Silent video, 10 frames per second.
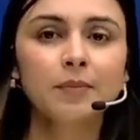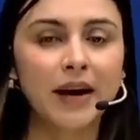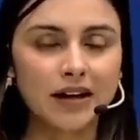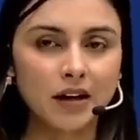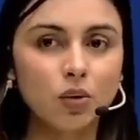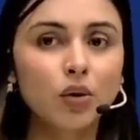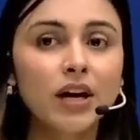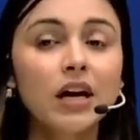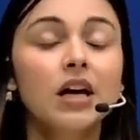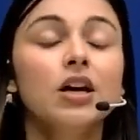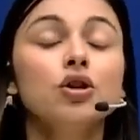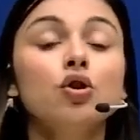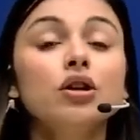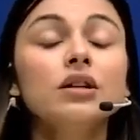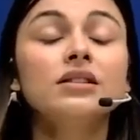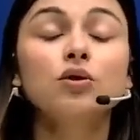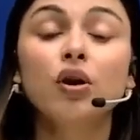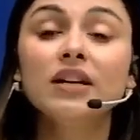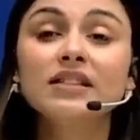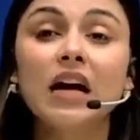packing. Okay, your
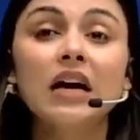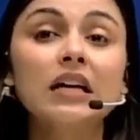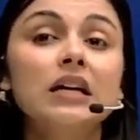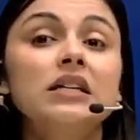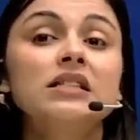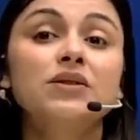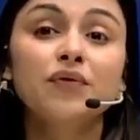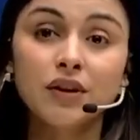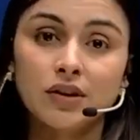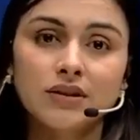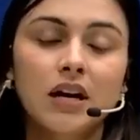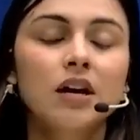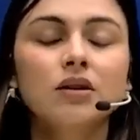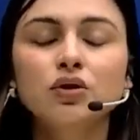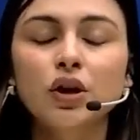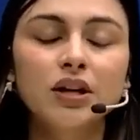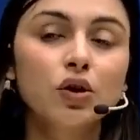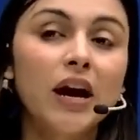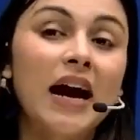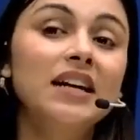solids are spheres,
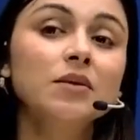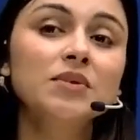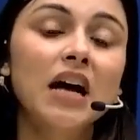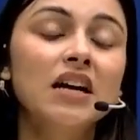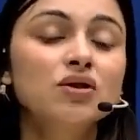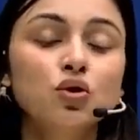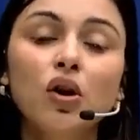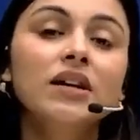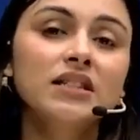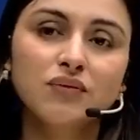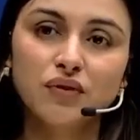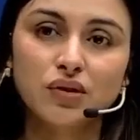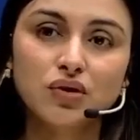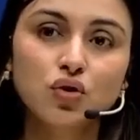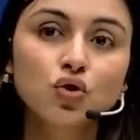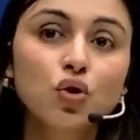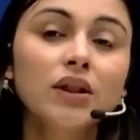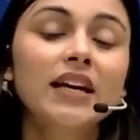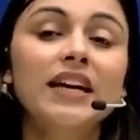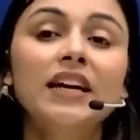your atoms are solid spheres, so
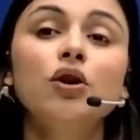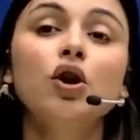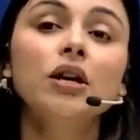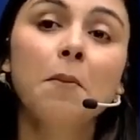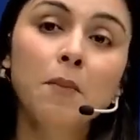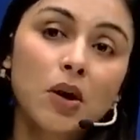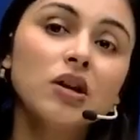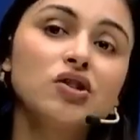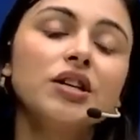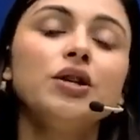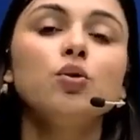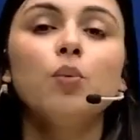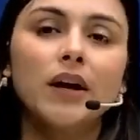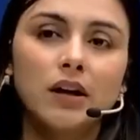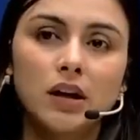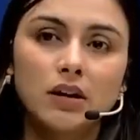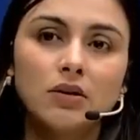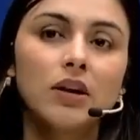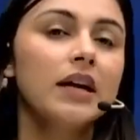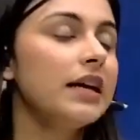they cannot merge into one another.
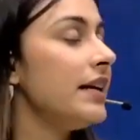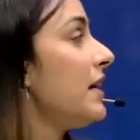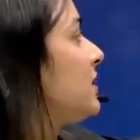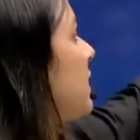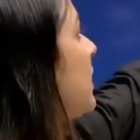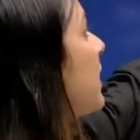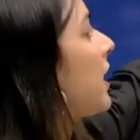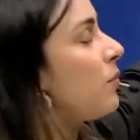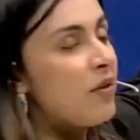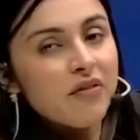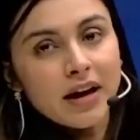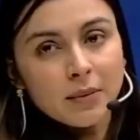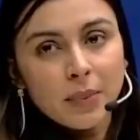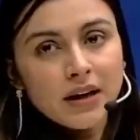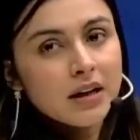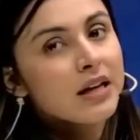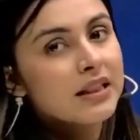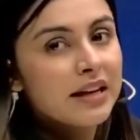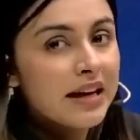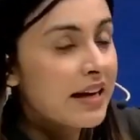Yes, they can be far apart,
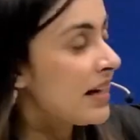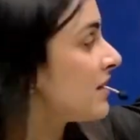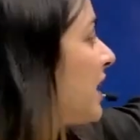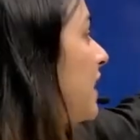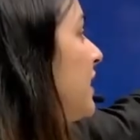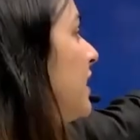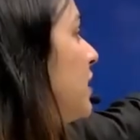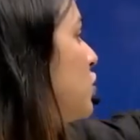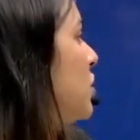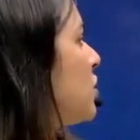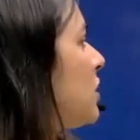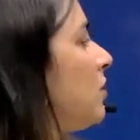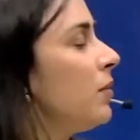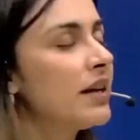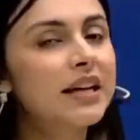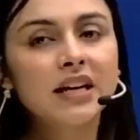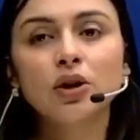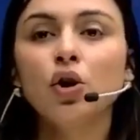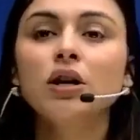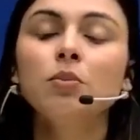they can exactly touch each other, but they
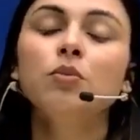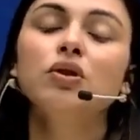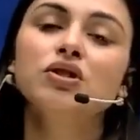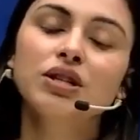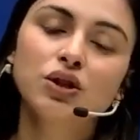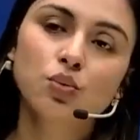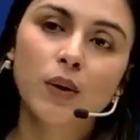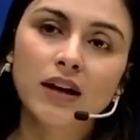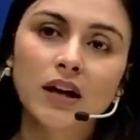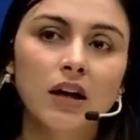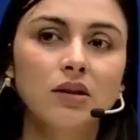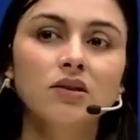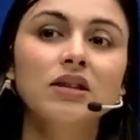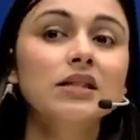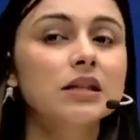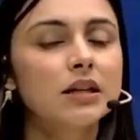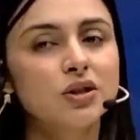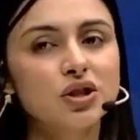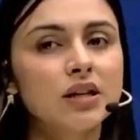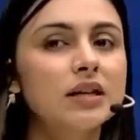cannot merge into one another. This
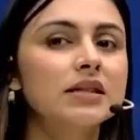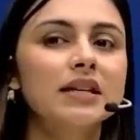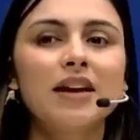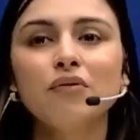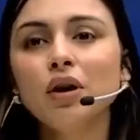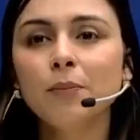condition is never